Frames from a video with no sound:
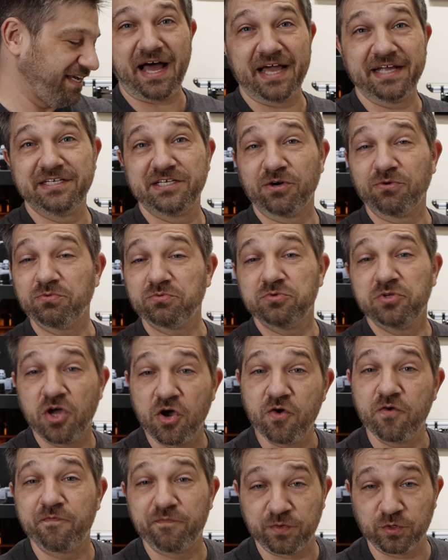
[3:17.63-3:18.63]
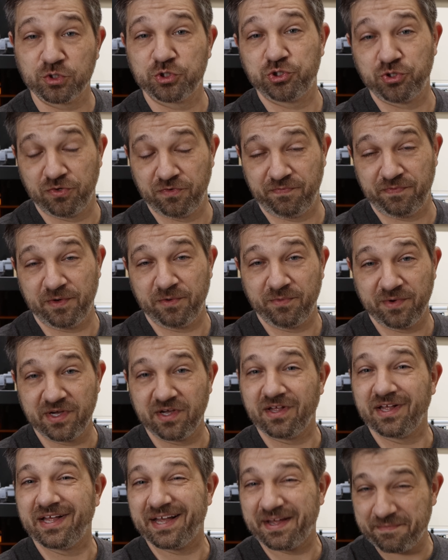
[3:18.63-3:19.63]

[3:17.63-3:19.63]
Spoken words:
I don't know for sure if it will.